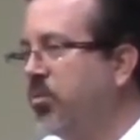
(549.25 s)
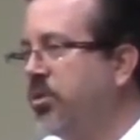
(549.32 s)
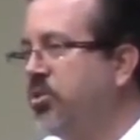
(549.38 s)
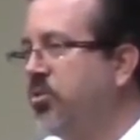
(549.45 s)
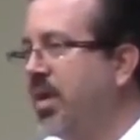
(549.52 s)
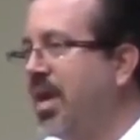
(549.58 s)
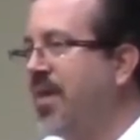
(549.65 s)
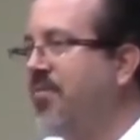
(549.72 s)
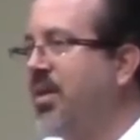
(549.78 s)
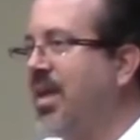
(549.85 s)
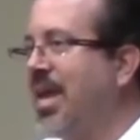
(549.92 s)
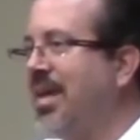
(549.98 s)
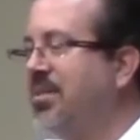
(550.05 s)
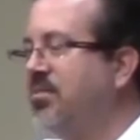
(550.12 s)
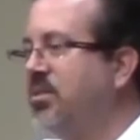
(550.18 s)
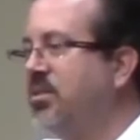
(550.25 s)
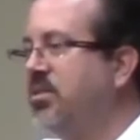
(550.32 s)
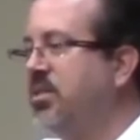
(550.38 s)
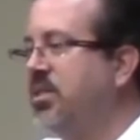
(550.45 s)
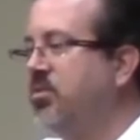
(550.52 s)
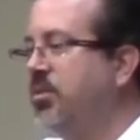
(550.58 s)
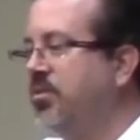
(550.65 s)
And once you have that active
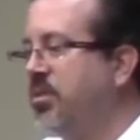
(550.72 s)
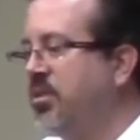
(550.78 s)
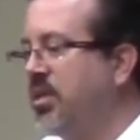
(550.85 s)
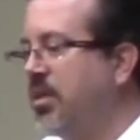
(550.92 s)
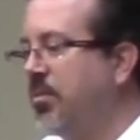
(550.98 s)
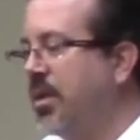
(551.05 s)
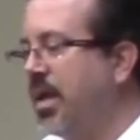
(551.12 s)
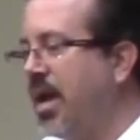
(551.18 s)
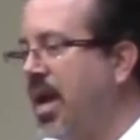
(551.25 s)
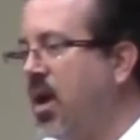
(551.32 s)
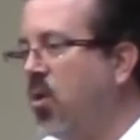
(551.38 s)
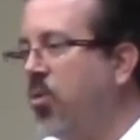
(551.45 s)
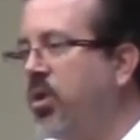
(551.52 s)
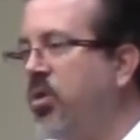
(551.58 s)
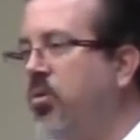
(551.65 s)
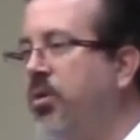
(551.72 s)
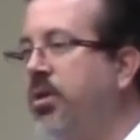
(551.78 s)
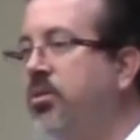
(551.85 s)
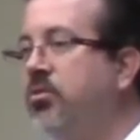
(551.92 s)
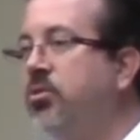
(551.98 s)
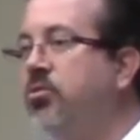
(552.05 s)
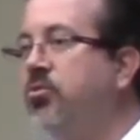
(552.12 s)
disease, we have to think about how are we
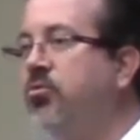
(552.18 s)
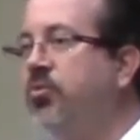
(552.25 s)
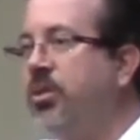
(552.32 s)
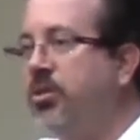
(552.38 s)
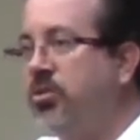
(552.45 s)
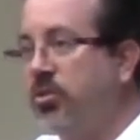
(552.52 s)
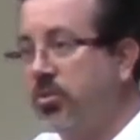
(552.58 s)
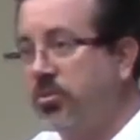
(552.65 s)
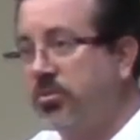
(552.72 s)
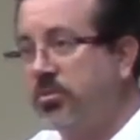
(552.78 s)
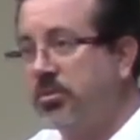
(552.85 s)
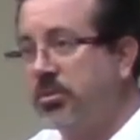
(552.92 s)
going to treat you,